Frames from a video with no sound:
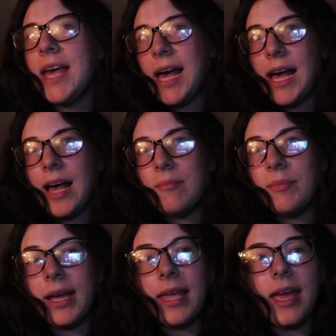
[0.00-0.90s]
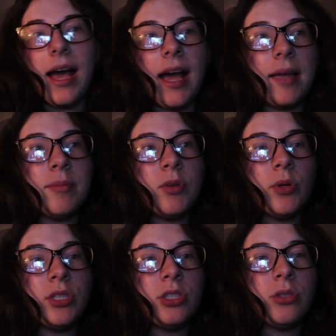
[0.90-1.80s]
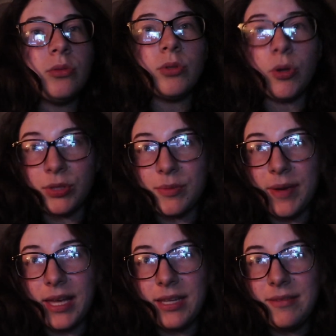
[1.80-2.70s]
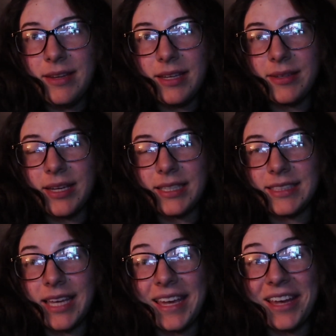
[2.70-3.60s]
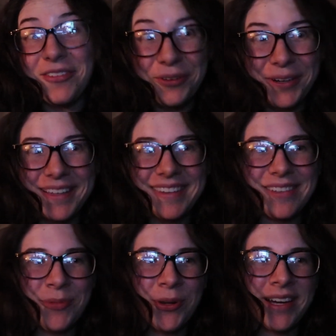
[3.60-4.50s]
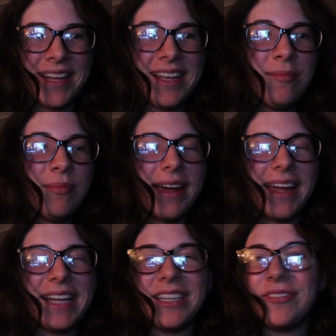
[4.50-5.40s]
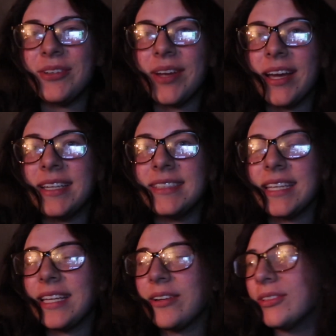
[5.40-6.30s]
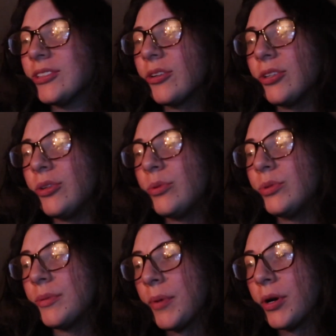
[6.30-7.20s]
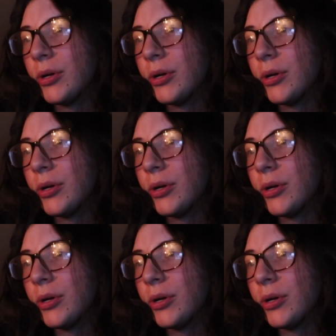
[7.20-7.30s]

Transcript: But I'm going to go to bed because I have work in the morning. But I love you guys, and I'll talk to you tomorrow.